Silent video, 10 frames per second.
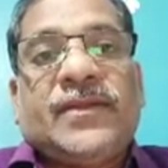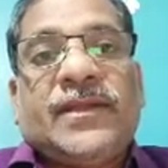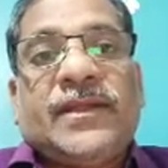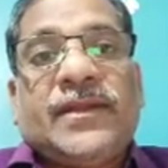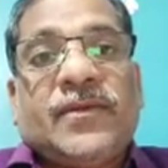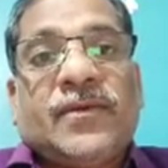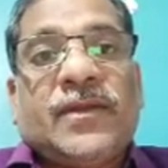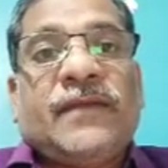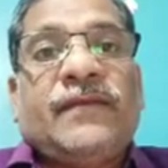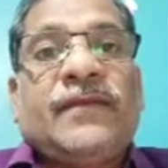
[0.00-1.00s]
In core
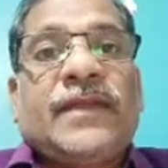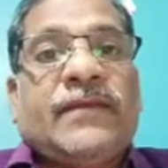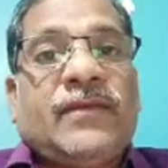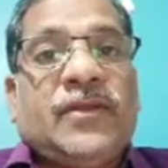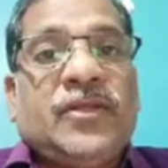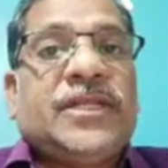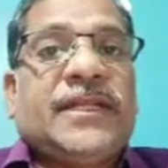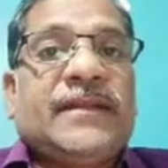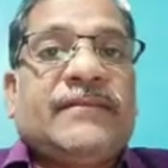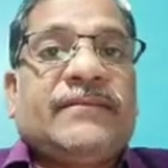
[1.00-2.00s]
of evolution,
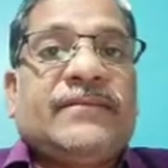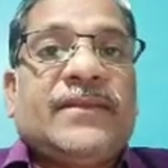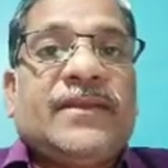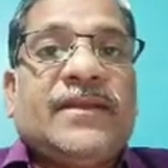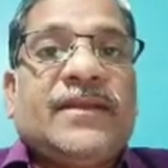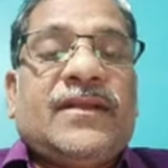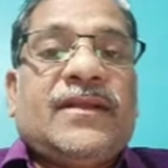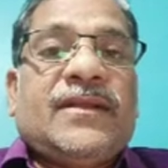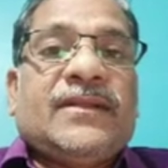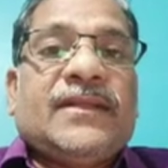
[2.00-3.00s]

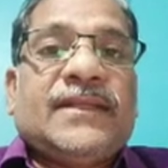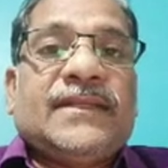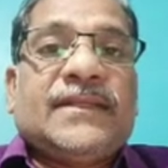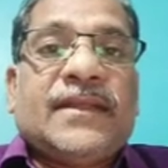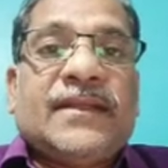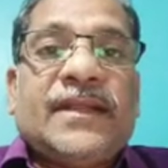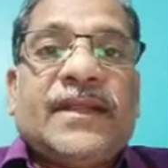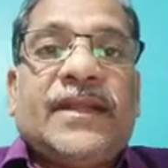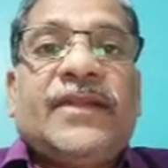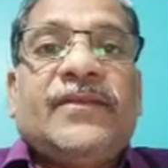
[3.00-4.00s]
these cell
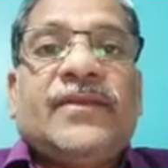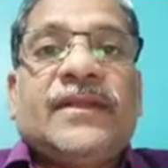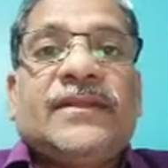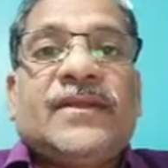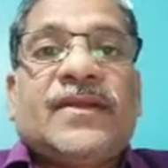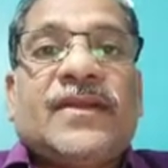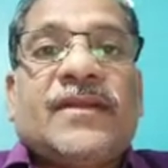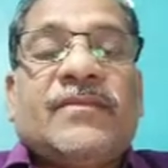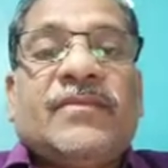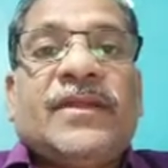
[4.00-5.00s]
grade individuals are
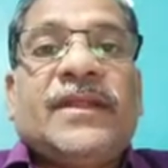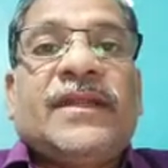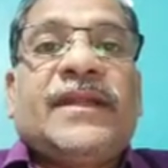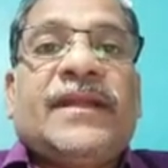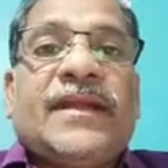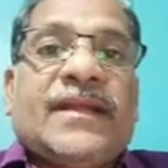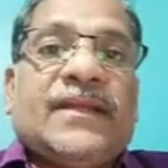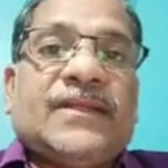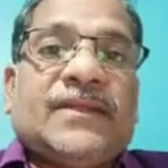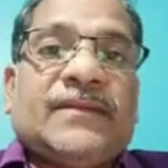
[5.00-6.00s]
upgraded
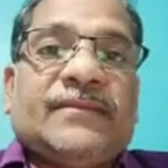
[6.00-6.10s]
as